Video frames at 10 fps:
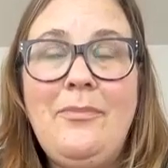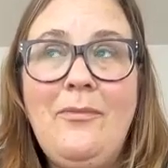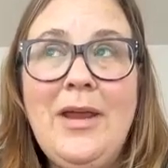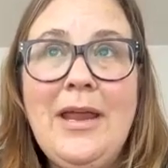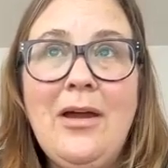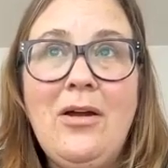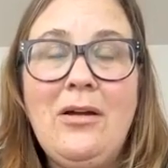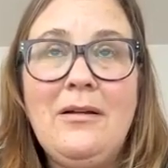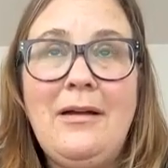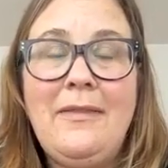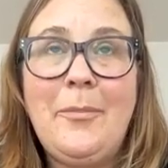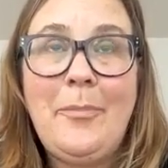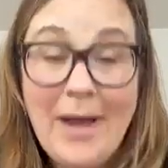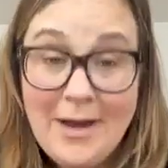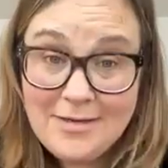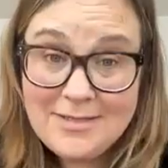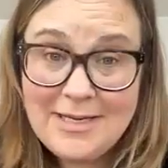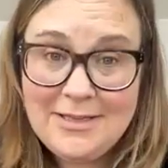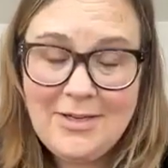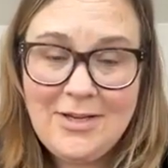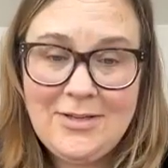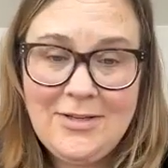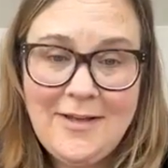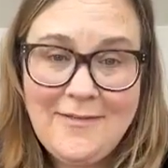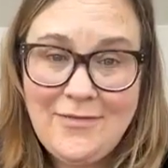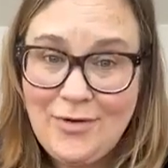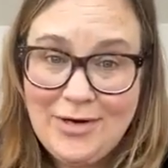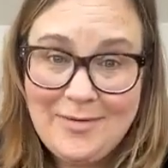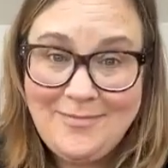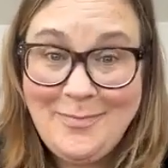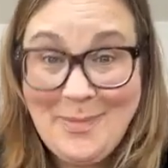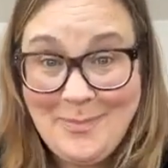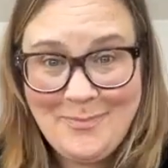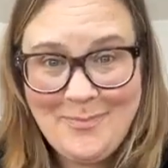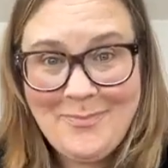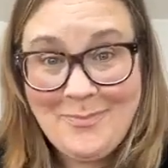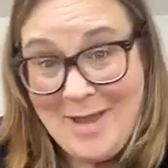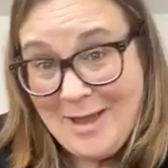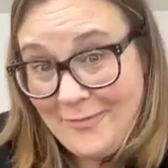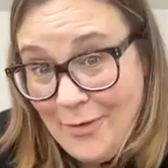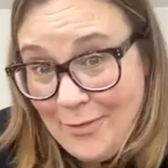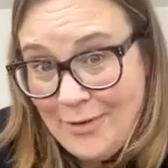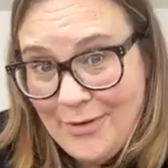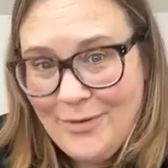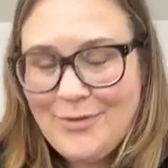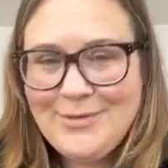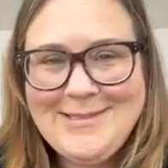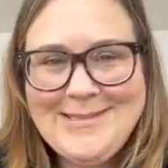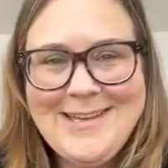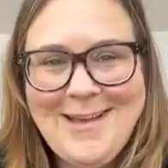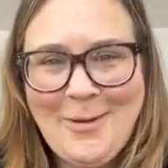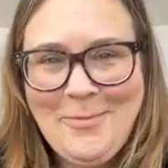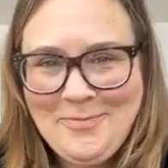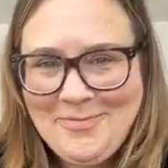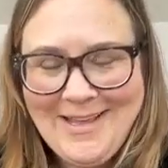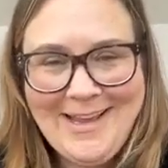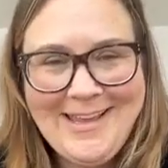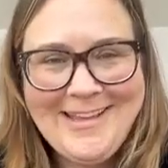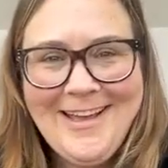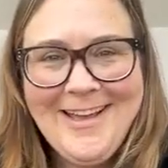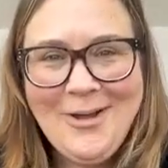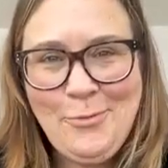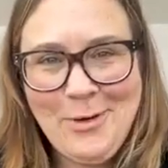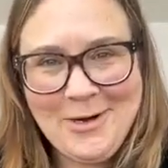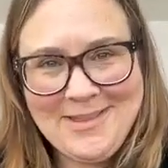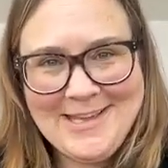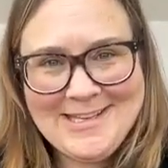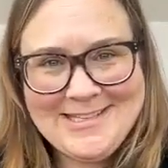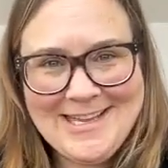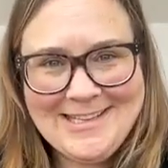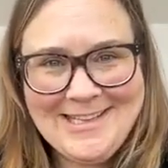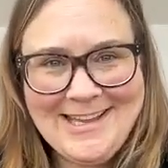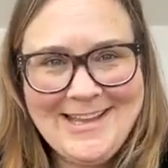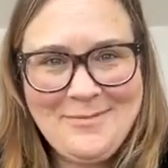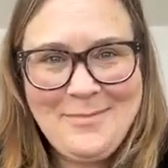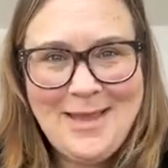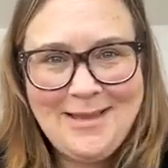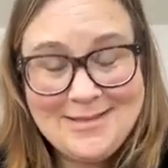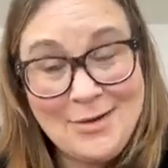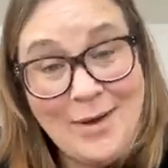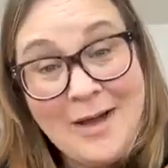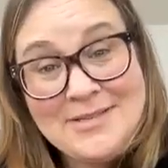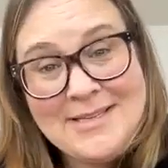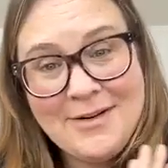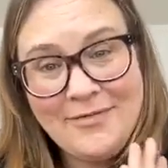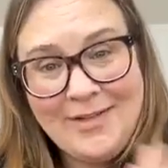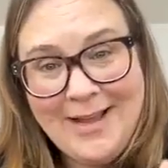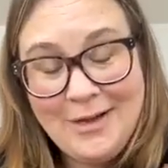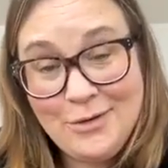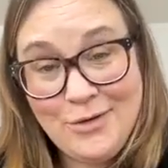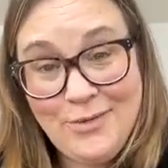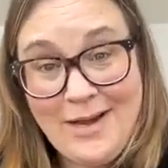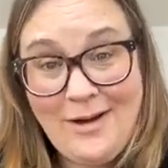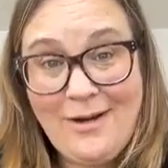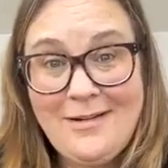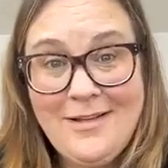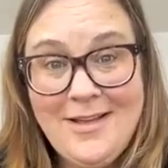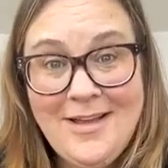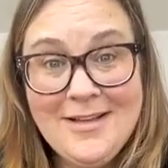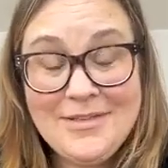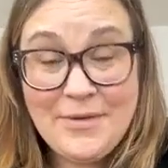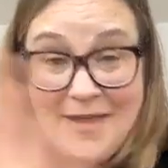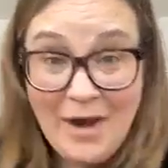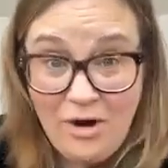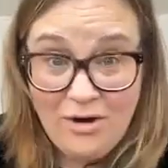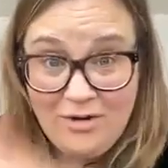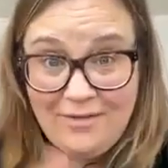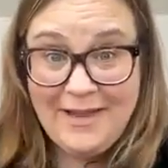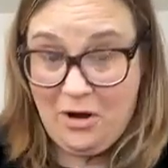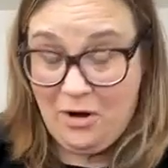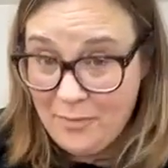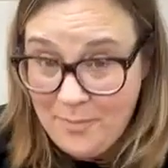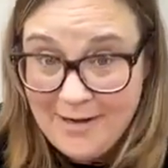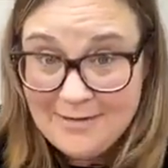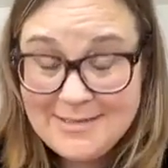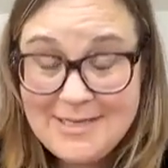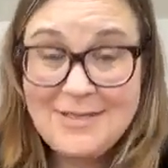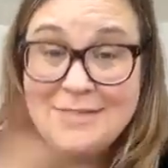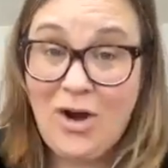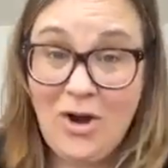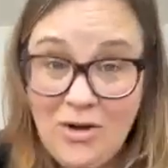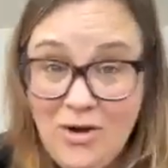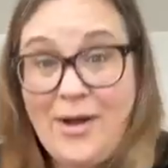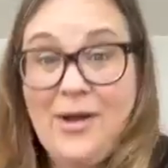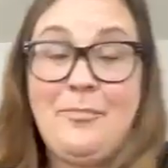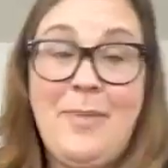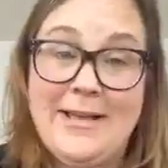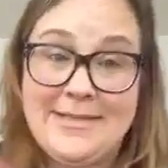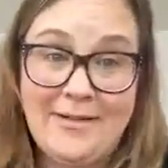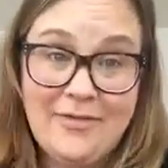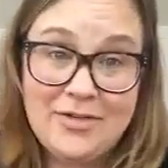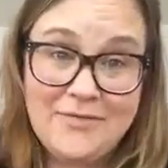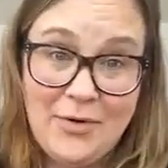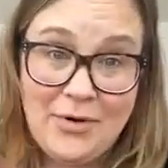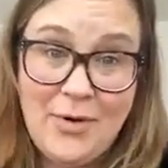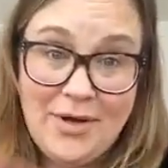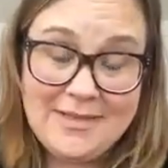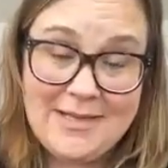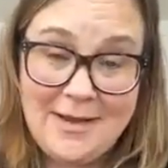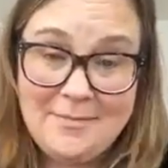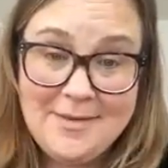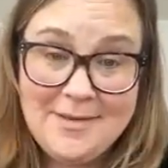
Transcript: we are on the buyer side, they're good at looking for bad photos, like weird things that like so houses that are flying under the radar. So they are like, the buyer's agents are going past that first photo all the time.